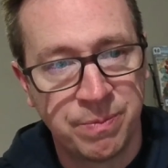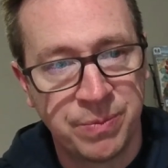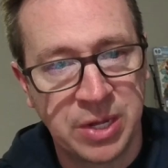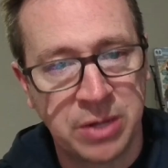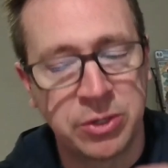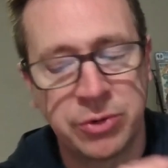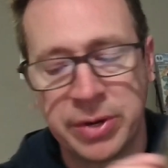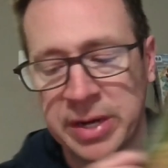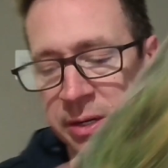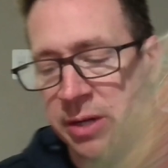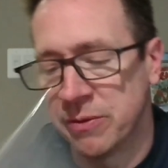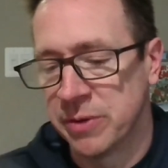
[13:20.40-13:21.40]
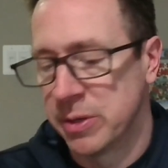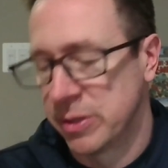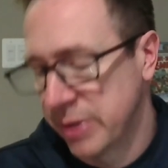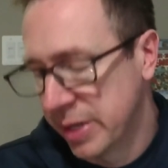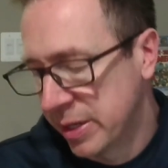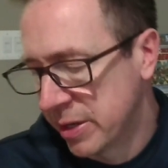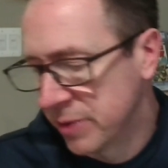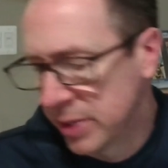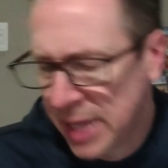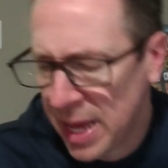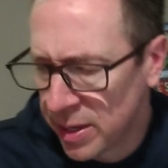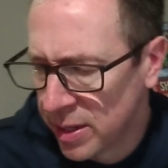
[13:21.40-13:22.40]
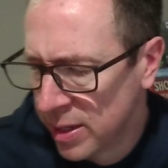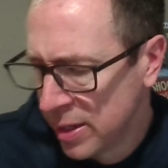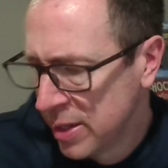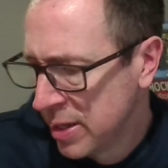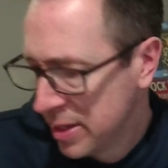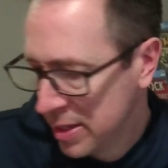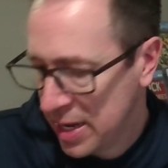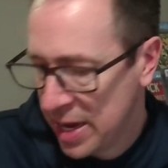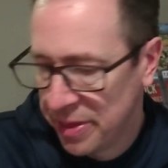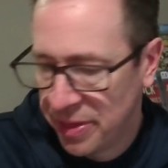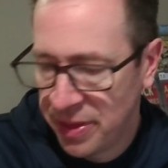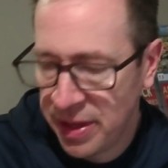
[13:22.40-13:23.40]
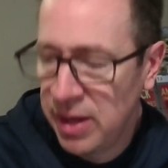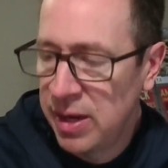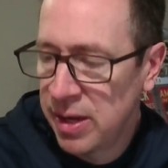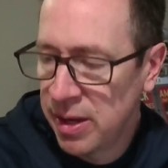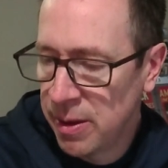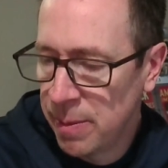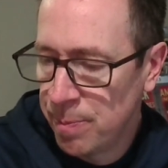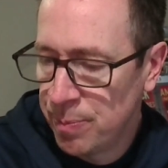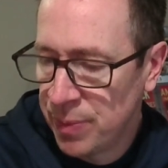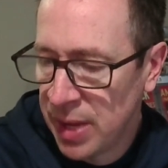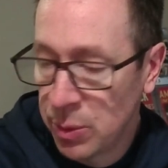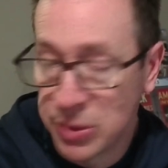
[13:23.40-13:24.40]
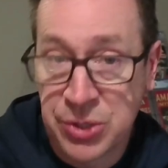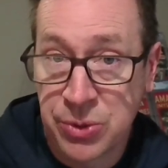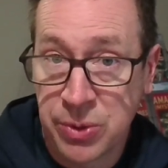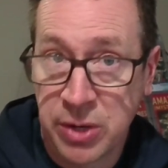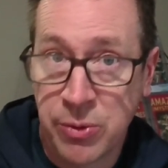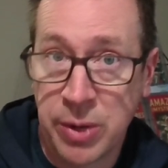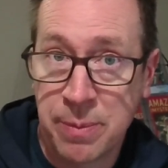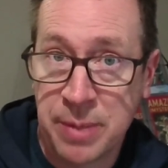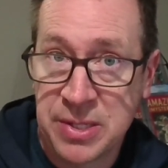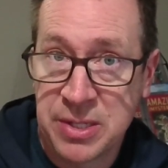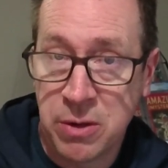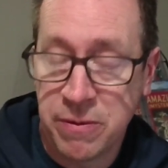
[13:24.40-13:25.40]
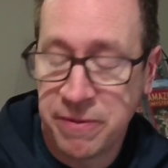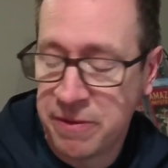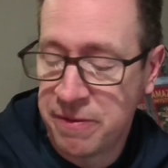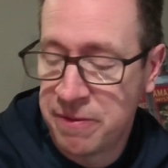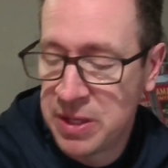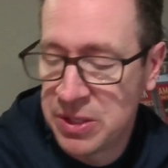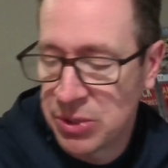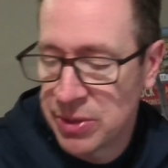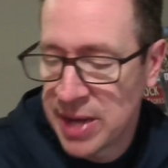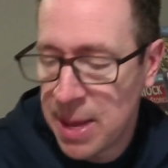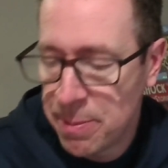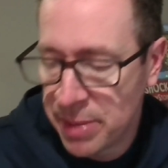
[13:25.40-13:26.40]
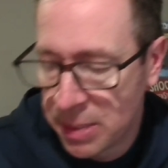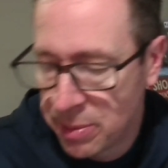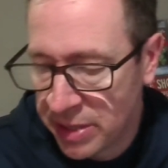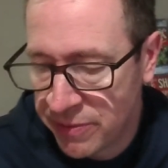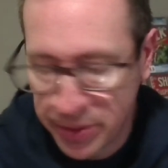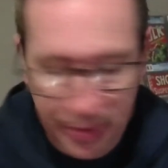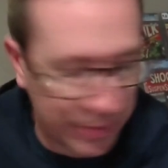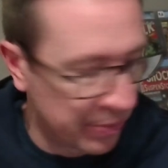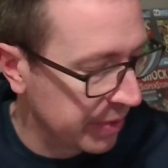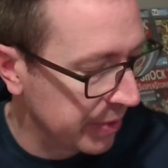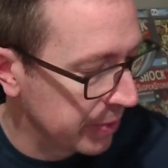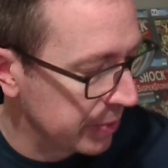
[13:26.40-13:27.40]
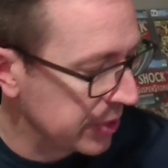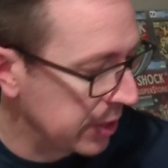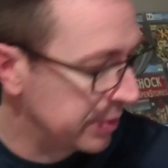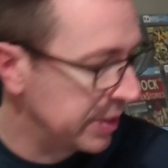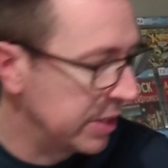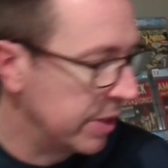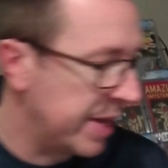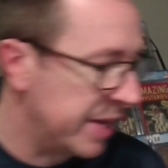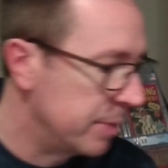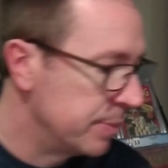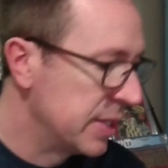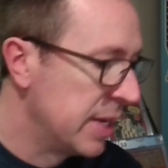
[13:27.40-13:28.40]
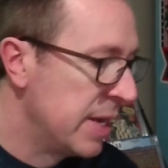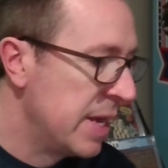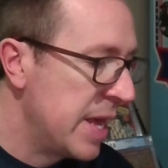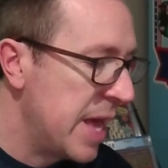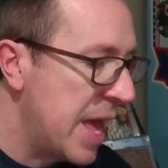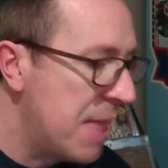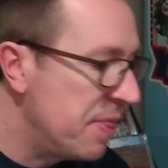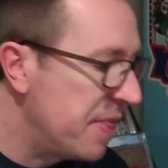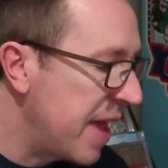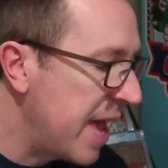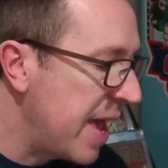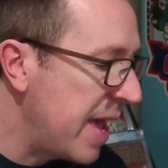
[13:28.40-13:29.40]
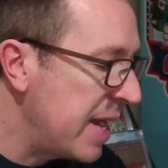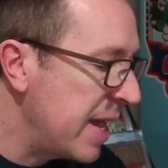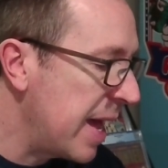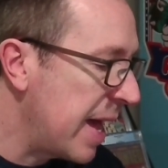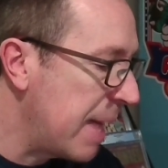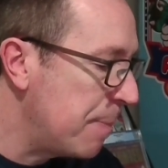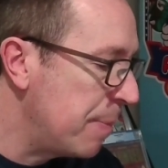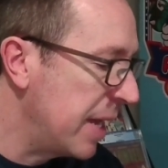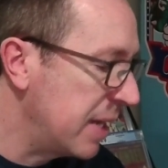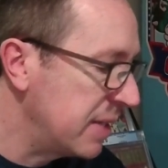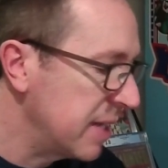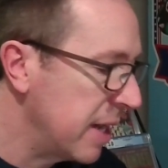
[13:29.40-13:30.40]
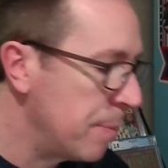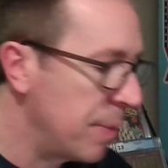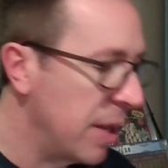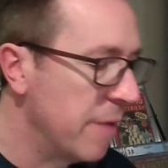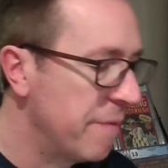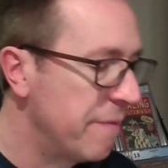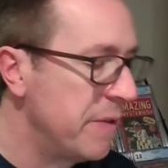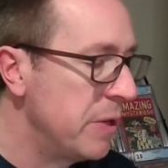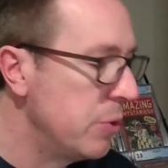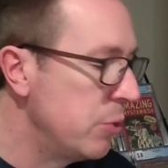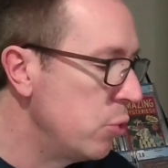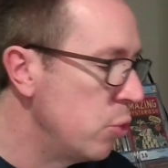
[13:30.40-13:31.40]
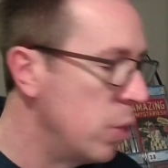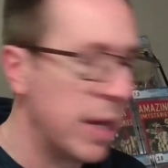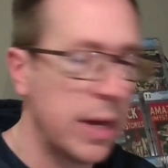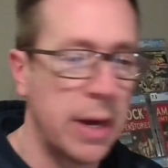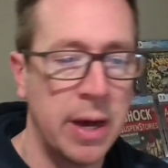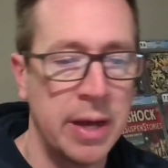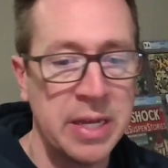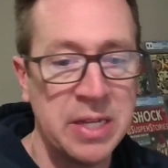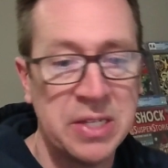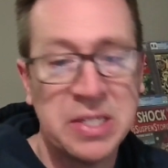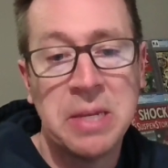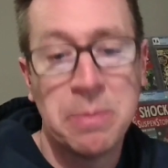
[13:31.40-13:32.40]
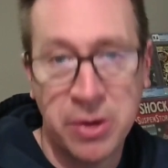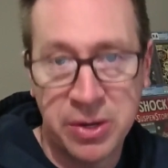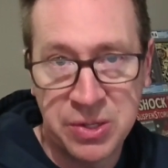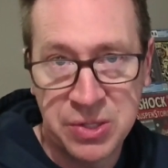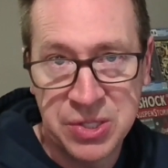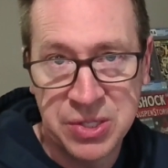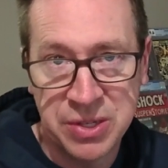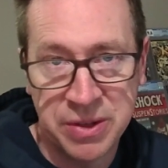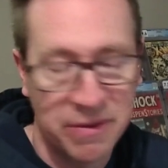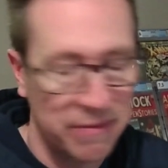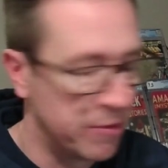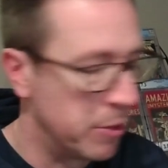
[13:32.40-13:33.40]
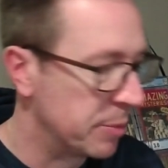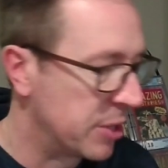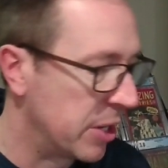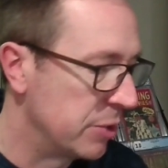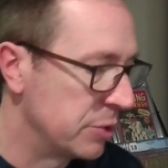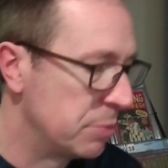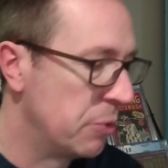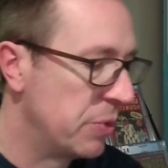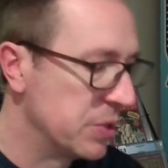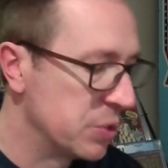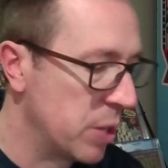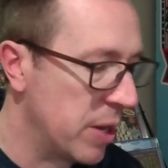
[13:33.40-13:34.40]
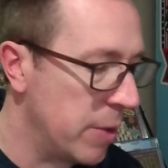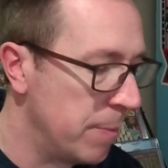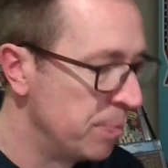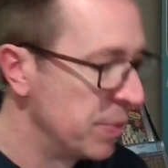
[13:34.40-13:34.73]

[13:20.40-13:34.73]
no, great cover. Again, I think I will certainly correct myself if these are not, but I believe all 3 of those are Neal Adams. And then I picked up a few EC books from Carl's booth as well.